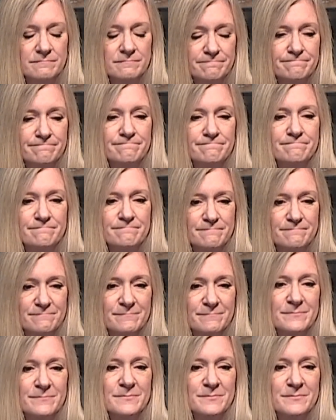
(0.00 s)

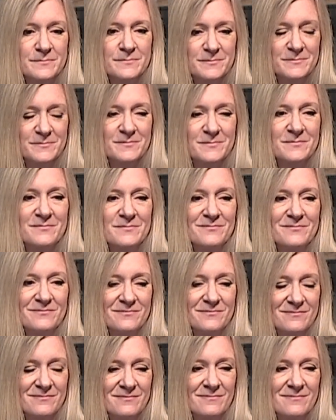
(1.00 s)

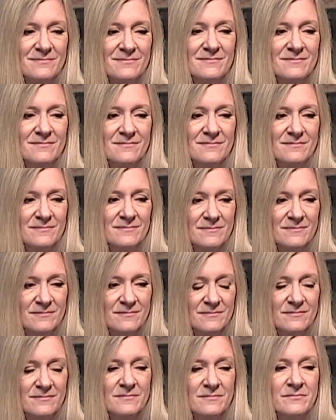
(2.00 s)

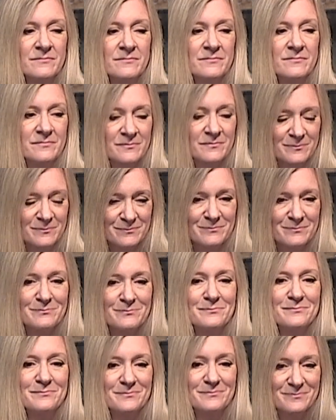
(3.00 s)

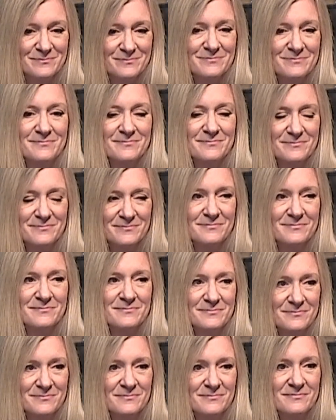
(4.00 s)

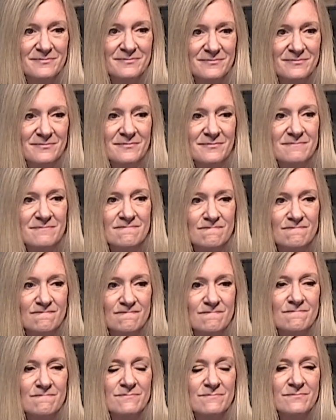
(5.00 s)

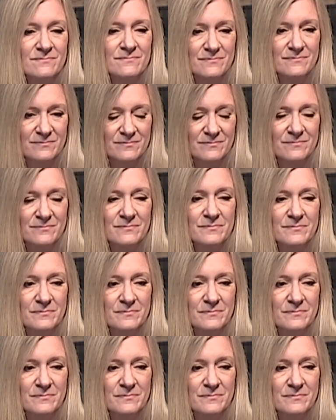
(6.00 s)
(silent)